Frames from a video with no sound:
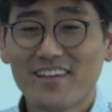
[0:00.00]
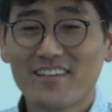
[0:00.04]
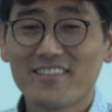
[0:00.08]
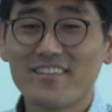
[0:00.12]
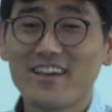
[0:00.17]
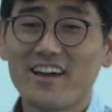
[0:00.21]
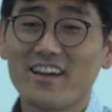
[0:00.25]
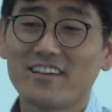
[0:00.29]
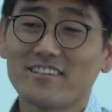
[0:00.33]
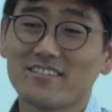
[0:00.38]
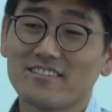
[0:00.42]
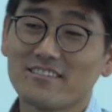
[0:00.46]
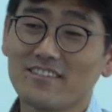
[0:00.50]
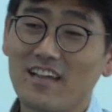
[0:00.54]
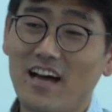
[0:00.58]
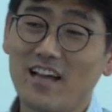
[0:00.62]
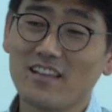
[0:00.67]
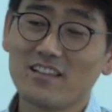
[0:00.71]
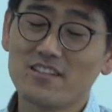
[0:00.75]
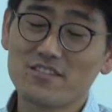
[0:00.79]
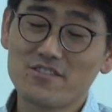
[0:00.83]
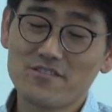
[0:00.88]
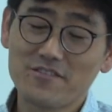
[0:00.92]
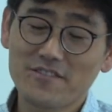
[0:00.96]
that
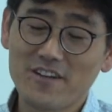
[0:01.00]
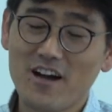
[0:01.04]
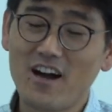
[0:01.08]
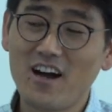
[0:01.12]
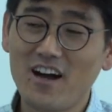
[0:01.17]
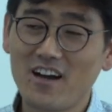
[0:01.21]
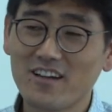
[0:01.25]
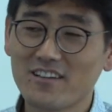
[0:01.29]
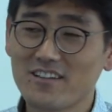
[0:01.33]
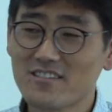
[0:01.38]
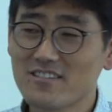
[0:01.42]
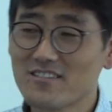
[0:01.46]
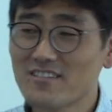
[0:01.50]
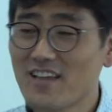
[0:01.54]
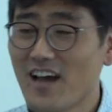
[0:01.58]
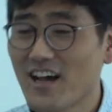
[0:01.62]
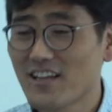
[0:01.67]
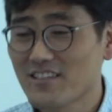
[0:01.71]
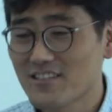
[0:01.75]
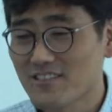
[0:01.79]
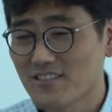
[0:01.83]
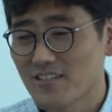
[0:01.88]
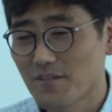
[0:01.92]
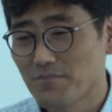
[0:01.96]
knowledge of God is
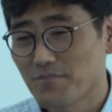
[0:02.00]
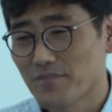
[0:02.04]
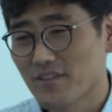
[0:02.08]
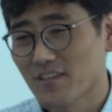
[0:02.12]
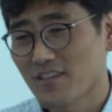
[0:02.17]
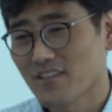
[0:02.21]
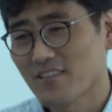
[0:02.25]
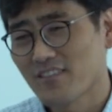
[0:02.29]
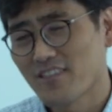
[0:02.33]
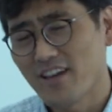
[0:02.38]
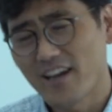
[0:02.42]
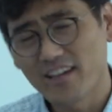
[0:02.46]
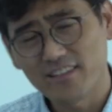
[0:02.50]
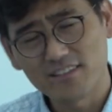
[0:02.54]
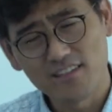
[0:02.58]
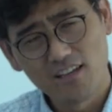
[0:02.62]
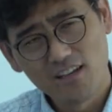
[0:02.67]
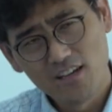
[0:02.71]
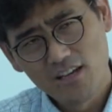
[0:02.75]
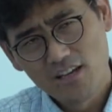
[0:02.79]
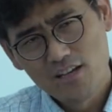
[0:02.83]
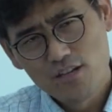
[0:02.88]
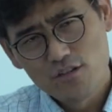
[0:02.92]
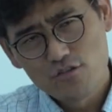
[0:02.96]
not something
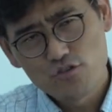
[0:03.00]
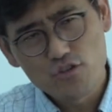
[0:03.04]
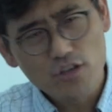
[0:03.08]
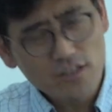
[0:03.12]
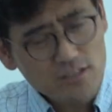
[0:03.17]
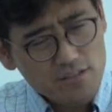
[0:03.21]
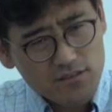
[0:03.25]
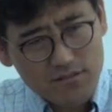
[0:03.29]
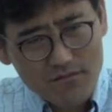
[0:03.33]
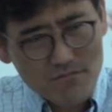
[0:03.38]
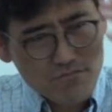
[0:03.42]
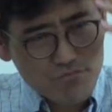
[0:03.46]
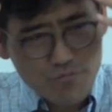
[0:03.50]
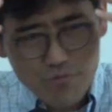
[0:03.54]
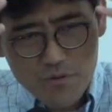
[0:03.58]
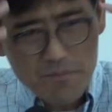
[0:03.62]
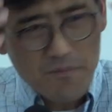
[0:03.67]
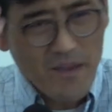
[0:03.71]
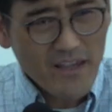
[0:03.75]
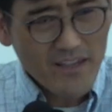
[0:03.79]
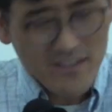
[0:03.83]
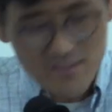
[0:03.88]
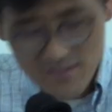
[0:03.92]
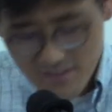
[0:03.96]
that just
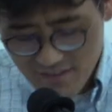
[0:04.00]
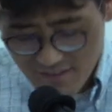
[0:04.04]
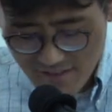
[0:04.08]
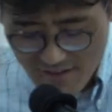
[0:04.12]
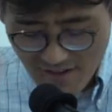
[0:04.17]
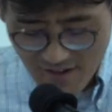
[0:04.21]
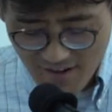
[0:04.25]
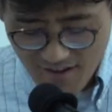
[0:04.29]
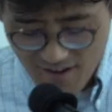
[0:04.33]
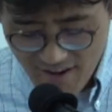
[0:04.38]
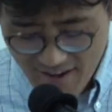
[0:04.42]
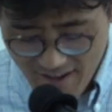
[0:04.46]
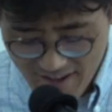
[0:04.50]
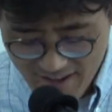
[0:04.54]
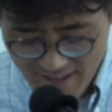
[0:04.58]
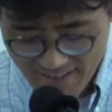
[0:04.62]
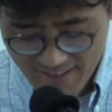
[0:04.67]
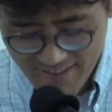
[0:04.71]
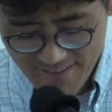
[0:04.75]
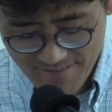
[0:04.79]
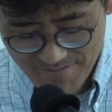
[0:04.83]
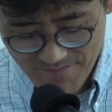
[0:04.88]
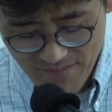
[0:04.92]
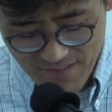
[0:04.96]
remains in our
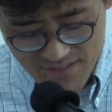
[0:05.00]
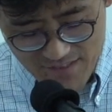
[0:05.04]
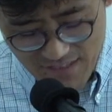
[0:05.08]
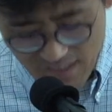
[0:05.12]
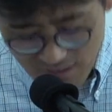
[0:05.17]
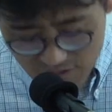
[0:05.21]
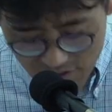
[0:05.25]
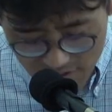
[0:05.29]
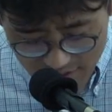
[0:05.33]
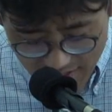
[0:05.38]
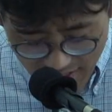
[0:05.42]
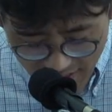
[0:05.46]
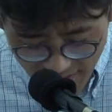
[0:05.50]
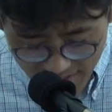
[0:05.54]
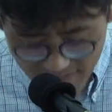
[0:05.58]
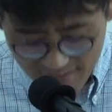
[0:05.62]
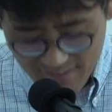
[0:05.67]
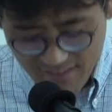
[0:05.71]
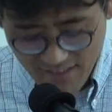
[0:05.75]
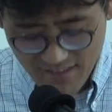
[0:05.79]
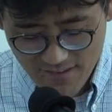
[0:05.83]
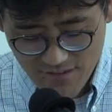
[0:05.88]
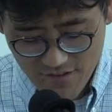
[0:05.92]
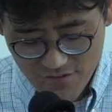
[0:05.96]
head. It's not just
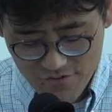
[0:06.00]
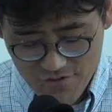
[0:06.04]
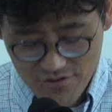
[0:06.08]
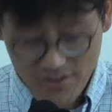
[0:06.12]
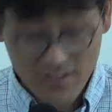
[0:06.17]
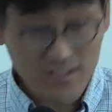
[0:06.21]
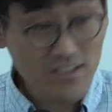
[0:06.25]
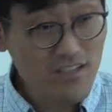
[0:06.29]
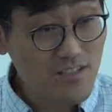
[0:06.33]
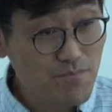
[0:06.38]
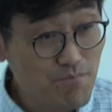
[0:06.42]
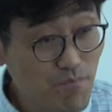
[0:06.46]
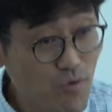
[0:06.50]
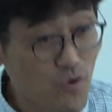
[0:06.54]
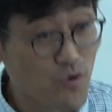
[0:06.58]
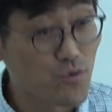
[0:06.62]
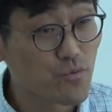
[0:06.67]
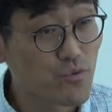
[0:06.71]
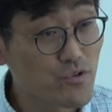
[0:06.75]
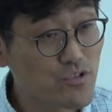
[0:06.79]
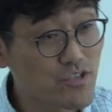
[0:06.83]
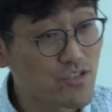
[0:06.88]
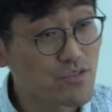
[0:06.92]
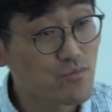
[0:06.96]
head knowledge, it is
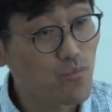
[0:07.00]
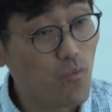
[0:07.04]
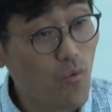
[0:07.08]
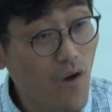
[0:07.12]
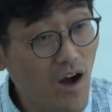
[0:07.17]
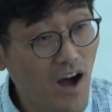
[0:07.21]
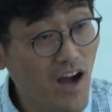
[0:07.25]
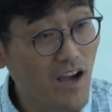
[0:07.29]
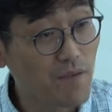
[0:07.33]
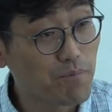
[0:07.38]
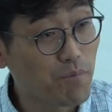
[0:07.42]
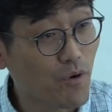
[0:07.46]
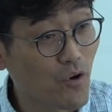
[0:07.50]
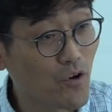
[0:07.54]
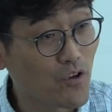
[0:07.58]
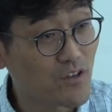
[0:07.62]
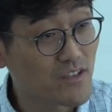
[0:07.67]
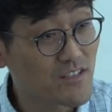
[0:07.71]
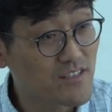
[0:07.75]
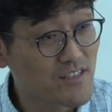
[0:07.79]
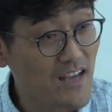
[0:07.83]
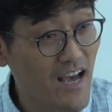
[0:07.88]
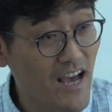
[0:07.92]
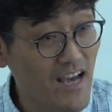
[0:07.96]
more, which is why
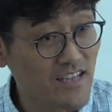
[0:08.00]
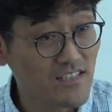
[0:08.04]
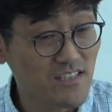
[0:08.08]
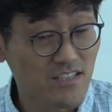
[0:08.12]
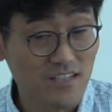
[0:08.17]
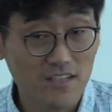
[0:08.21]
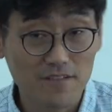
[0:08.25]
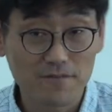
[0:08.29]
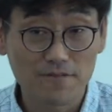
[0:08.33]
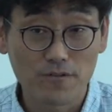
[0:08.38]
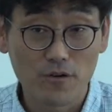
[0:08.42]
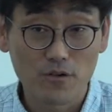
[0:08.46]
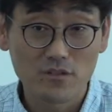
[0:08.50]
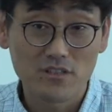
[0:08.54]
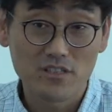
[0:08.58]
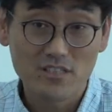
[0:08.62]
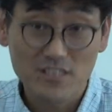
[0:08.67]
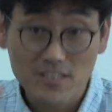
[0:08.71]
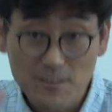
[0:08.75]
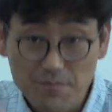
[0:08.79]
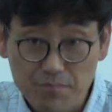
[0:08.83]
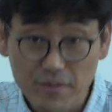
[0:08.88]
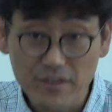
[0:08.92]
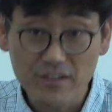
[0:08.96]
Paul is asking for the
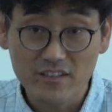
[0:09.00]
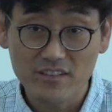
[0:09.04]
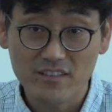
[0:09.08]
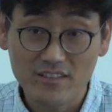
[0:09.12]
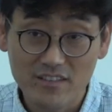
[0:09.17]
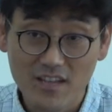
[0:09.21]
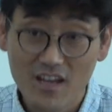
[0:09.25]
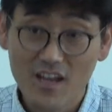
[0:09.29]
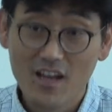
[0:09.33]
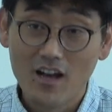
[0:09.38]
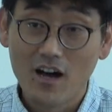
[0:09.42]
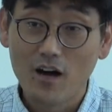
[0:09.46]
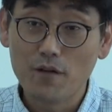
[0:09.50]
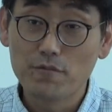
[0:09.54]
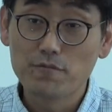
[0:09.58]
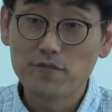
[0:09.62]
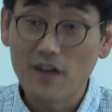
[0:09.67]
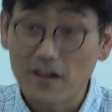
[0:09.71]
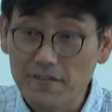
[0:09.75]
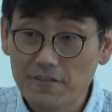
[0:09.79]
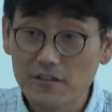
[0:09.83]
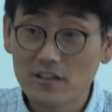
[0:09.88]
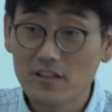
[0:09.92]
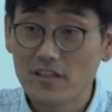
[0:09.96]
spirit
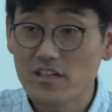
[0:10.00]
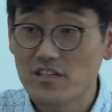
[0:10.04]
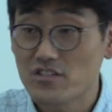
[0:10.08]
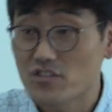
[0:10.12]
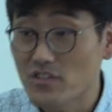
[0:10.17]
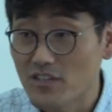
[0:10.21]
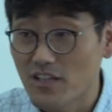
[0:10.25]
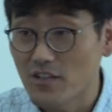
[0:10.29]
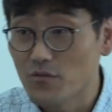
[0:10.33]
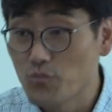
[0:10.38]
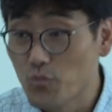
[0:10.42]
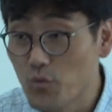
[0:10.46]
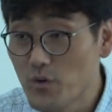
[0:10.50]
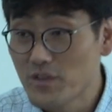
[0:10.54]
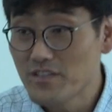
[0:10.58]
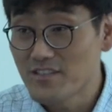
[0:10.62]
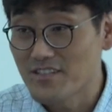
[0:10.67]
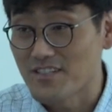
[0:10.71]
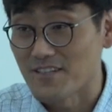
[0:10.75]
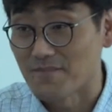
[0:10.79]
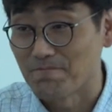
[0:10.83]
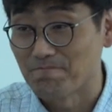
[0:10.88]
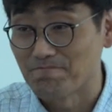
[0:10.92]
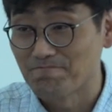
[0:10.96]
of revelation and
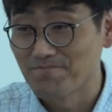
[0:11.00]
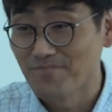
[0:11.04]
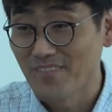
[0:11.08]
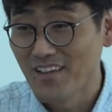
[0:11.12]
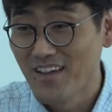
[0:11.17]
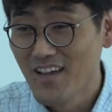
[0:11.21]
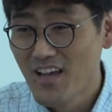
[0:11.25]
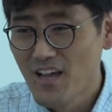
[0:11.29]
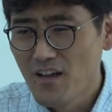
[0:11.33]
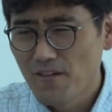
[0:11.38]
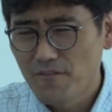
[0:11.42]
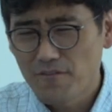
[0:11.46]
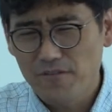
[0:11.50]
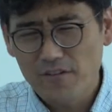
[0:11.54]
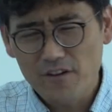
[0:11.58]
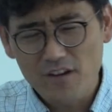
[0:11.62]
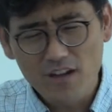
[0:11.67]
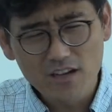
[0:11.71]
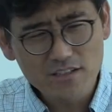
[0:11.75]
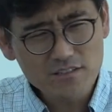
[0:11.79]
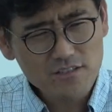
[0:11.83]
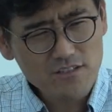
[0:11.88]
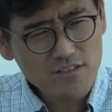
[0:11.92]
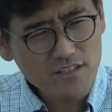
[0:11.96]
wisdom
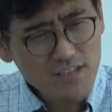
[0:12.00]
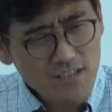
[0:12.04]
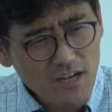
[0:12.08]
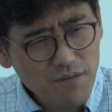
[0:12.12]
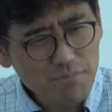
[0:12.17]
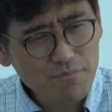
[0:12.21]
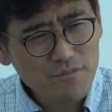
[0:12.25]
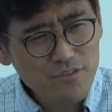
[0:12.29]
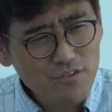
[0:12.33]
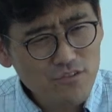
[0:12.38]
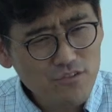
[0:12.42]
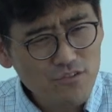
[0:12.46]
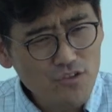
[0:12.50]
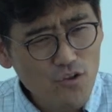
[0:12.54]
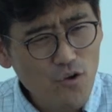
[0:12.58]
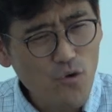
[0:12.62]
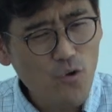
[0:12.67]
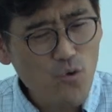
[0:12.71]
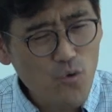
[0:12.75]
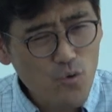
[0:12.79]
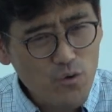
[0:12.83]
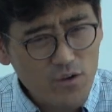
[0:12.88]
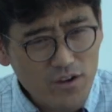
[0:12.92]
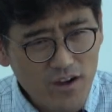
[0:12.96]
for us to come to
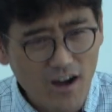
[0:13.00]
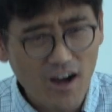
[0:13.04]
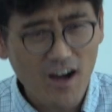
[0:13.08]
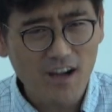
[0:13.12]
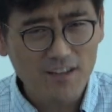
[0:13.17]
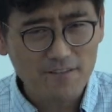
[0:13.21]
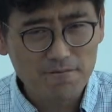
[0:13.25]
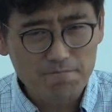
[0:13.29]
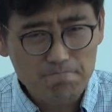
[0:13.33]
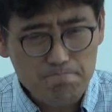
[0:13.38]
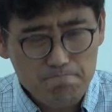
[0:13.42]
know God